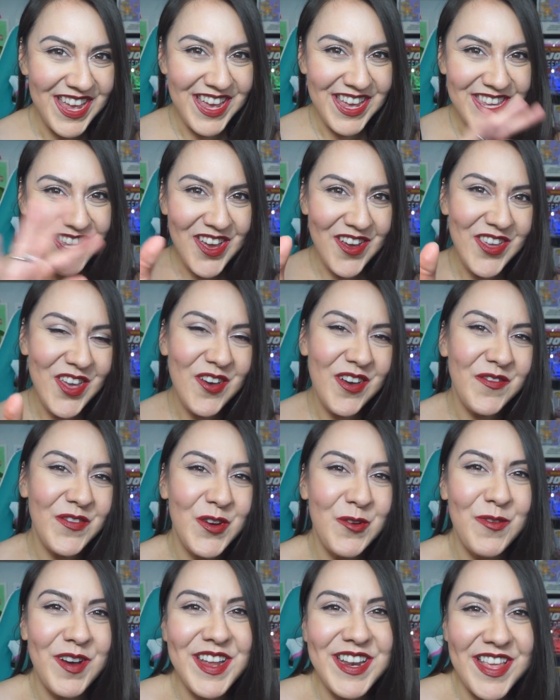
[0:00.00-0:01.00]
Yo
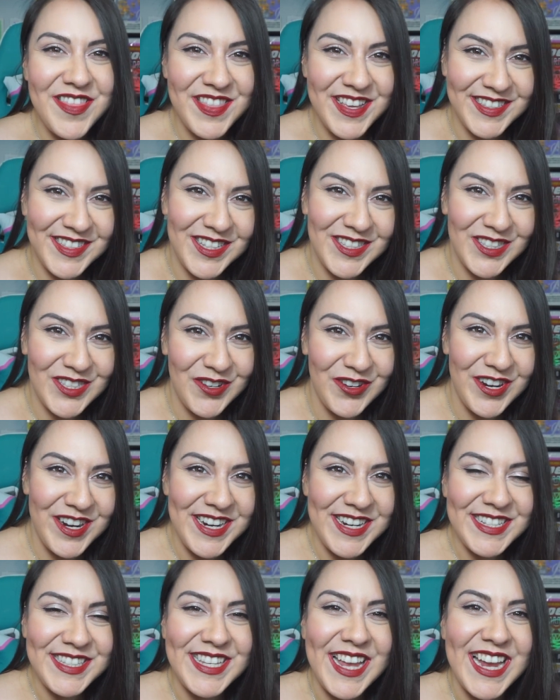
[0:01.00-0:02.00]
everyone, this is
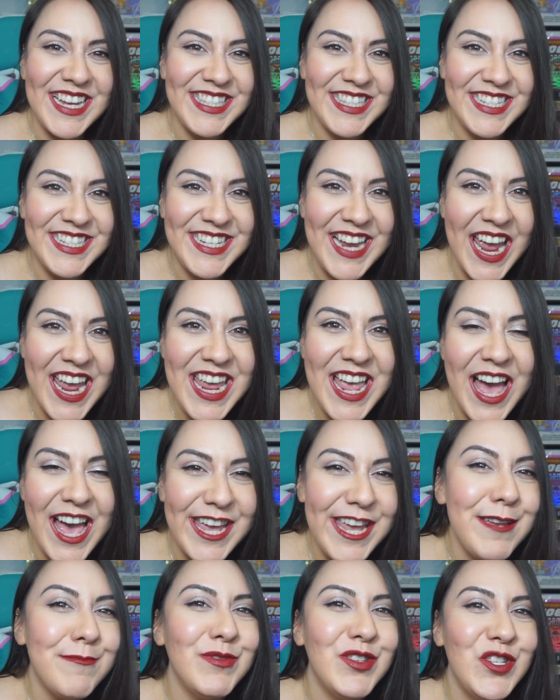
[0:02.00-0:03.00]
Chris and today I
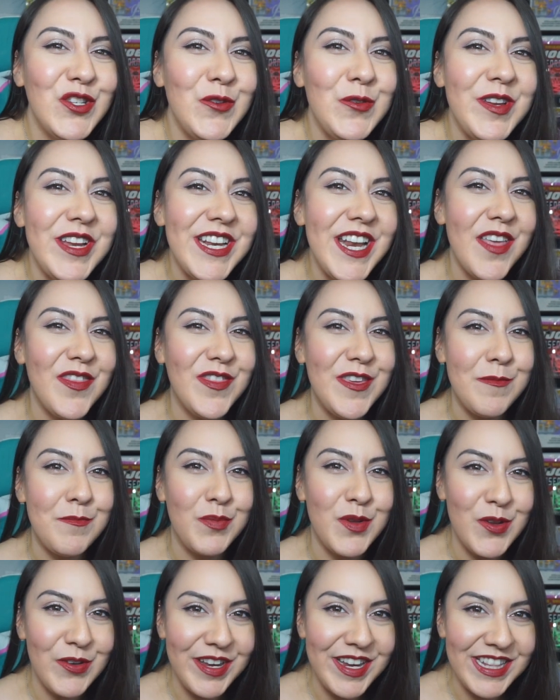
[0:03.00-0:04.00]
am doing the
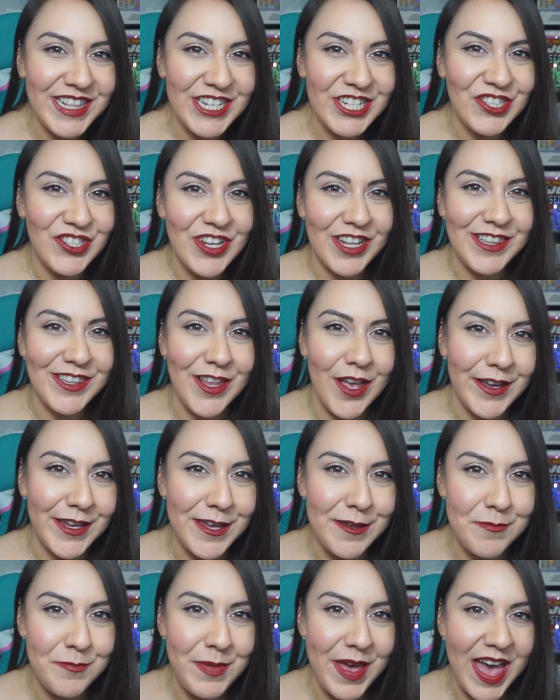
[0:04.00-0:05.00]
Beautylish
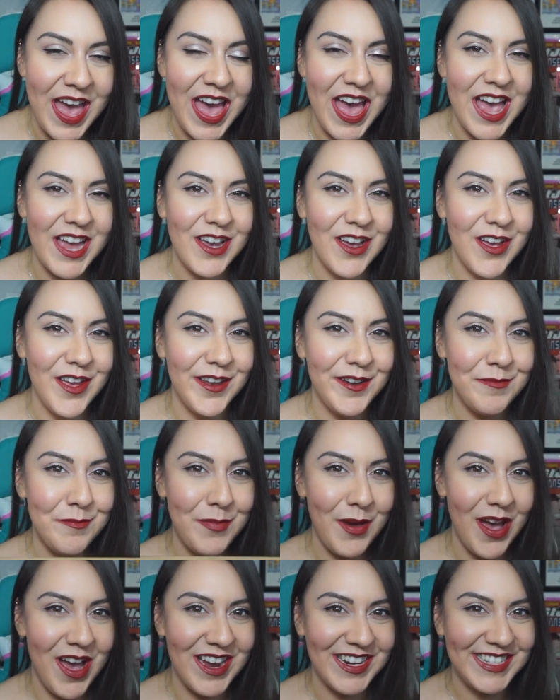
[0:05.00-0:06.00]
Lucky Bag
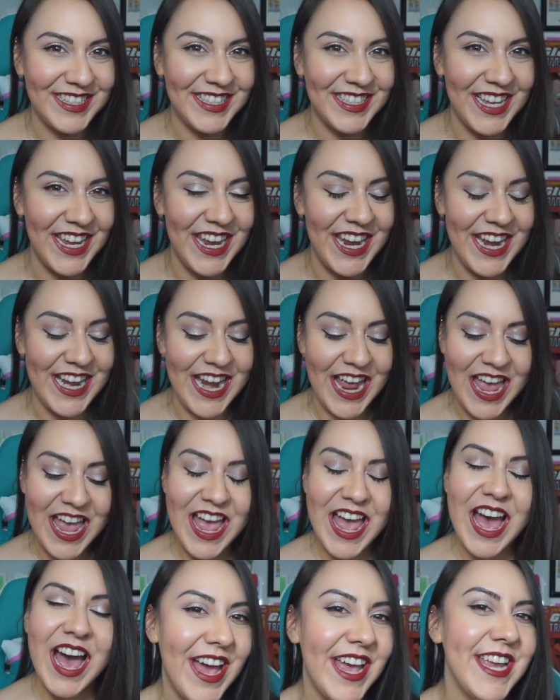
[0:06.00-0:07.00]
unboxing.
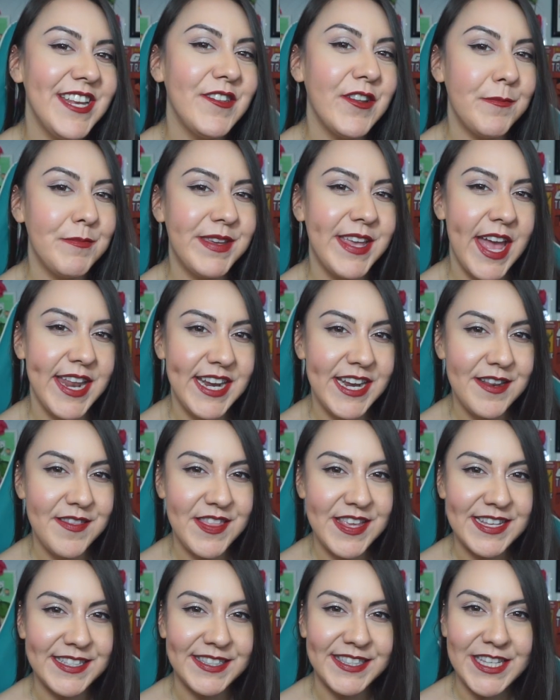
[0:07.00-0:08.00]
I ended up getting
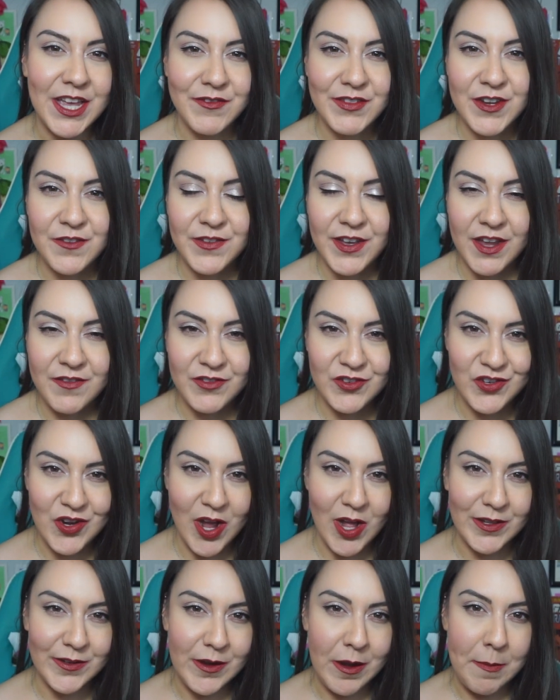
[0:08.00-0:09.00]
the
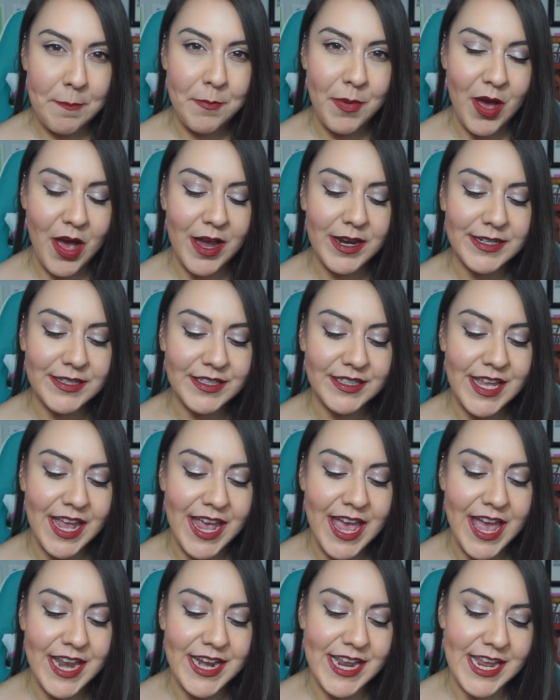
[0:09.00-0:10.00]
$75 box
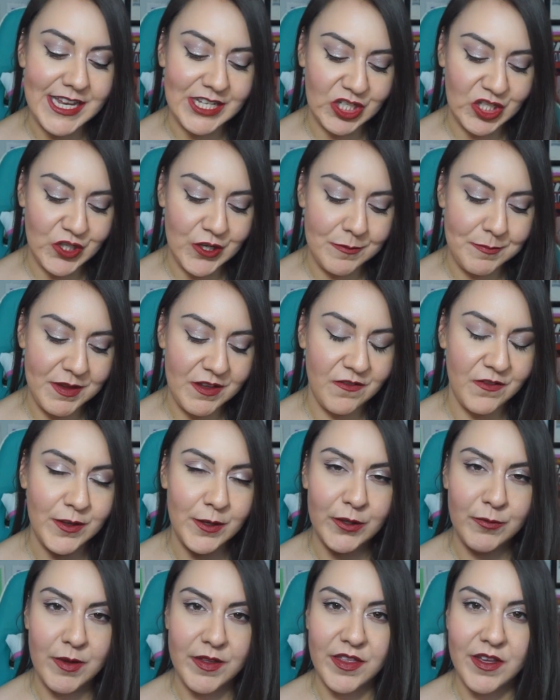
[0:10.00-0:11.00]
and it should be
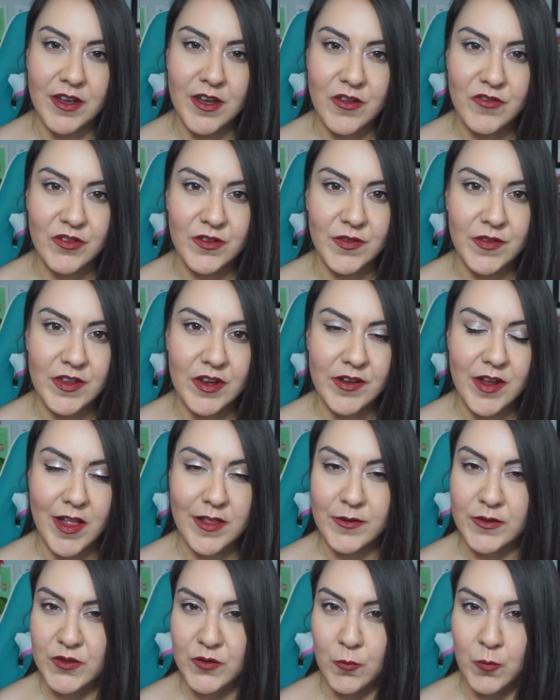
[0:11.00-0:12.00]
filled with
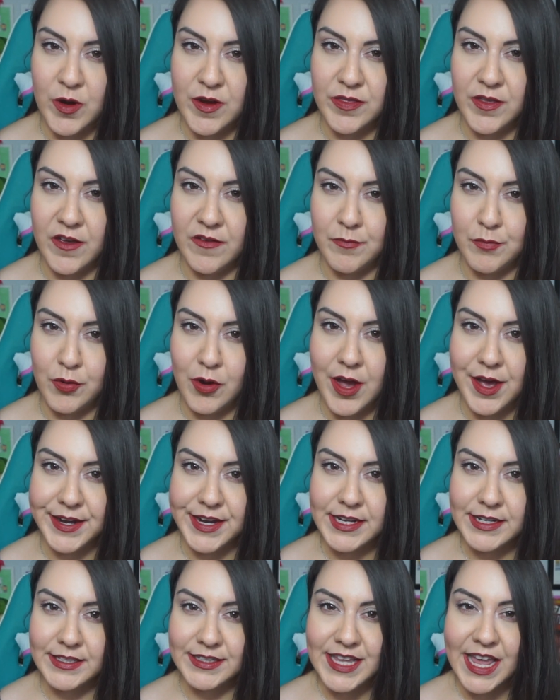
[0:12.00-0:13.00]
$150 worth of
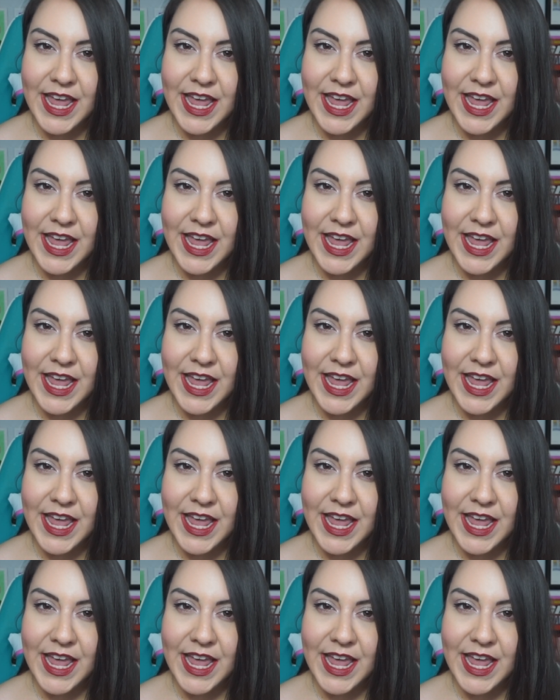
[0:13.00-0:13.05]
products.